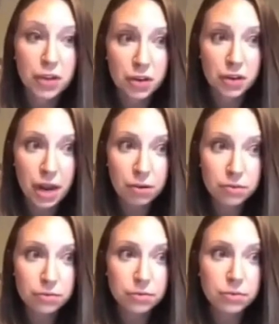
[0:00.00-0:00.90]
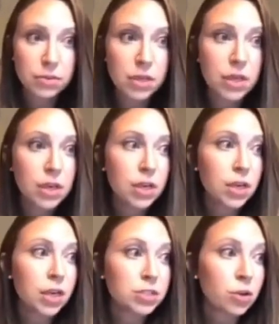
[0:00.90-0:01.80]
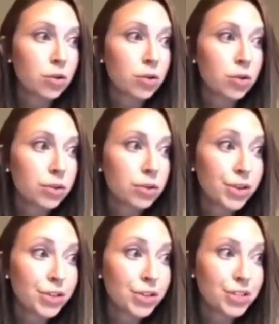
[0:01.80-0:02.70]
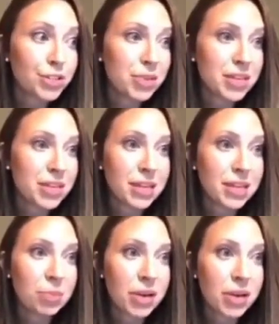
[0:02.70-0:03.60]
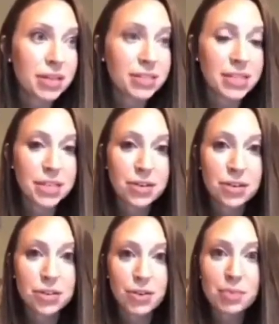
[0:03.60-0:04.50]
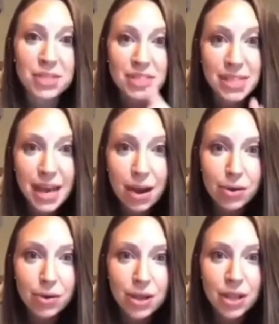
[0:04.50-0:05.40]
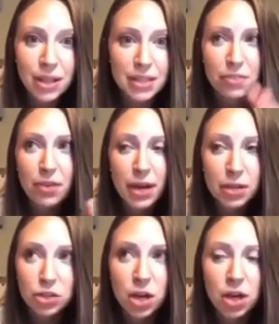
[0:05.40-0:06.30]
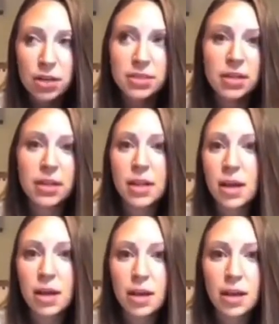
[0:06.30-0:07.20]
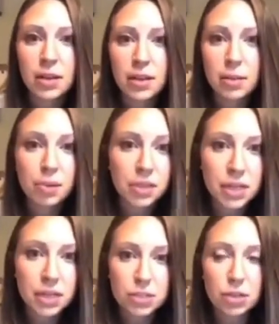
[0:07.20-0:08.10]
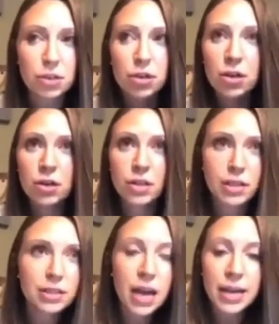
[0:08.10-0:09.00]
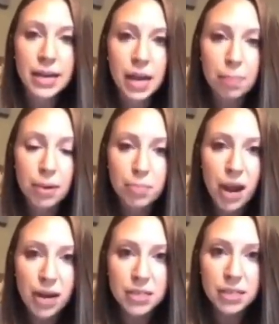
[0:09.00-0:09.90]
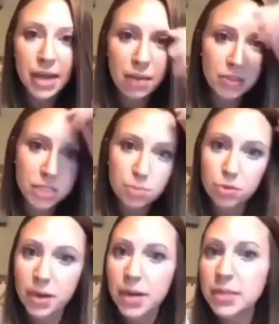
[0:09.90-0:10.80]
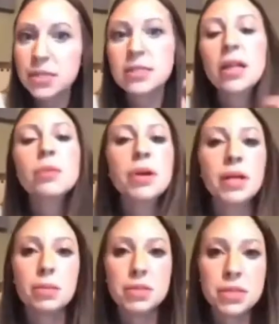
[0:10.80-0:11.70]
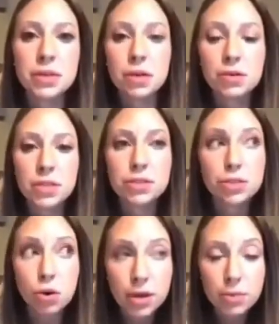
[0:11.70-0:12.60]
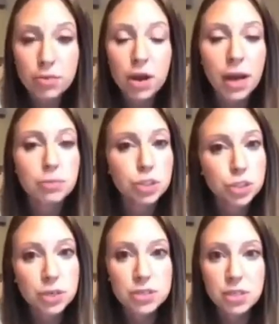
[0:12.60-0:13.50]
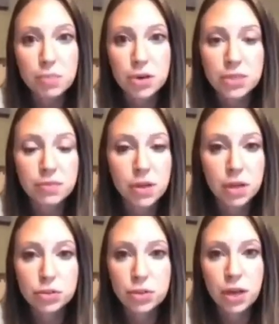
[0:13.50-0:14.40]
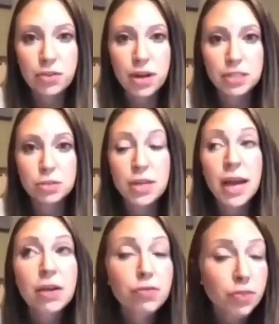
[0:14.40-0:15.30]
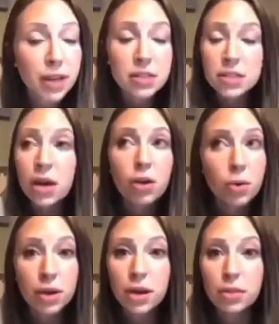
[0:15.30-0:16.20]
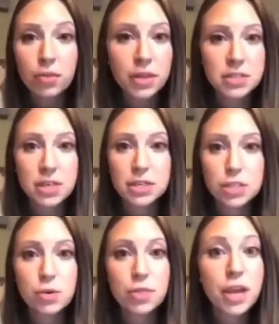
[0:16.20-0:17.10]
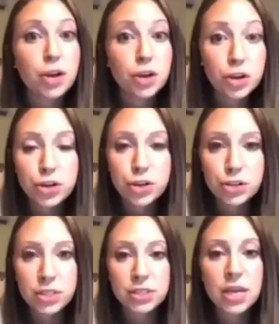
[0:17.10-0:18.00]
it out. So nurses are being celebrated as heroes, right? We see how like the fire trucks and the police are like lining up and practically having these parades and celebrating them as heroes. And don't get me wrong, I'm sure in some parts of the country and other ICUs, I have friends that are working on the front lines in ICU and they are good nurses.